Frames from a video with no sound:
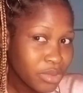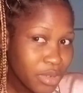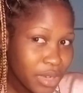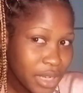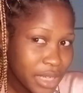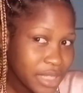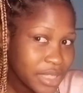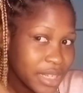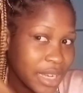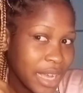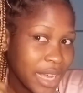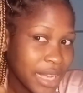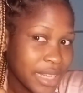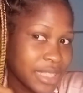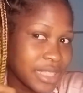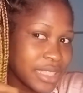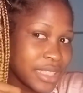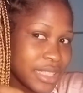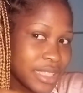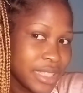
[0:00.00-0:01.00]
to go and
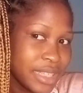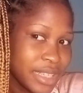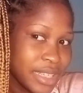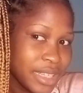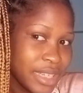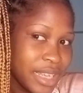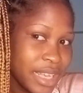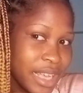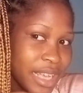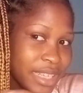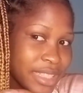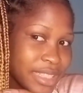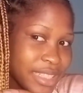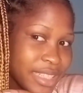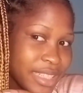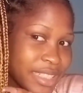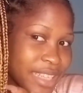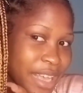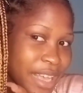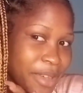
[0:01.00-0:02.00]
cut the
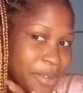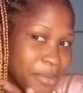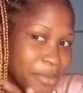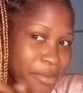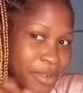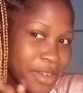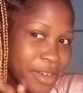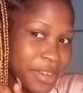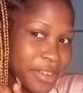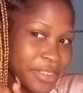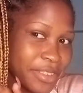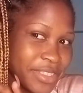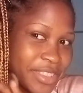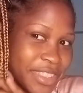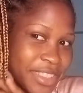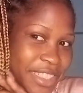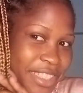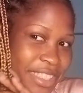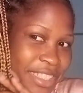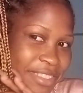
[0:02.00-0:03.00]
excess hair. Well,
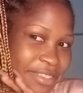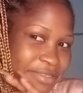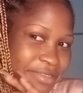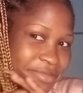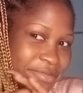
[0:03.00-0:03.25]
see.